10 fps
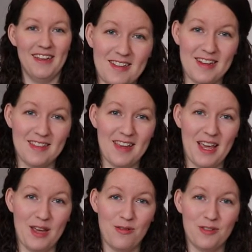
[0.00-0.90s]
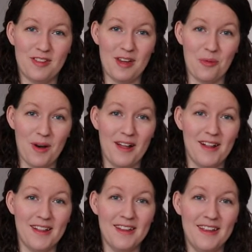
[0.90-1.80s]
Stay safe, stay
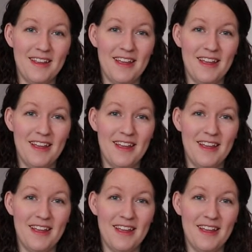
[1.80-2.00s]
well,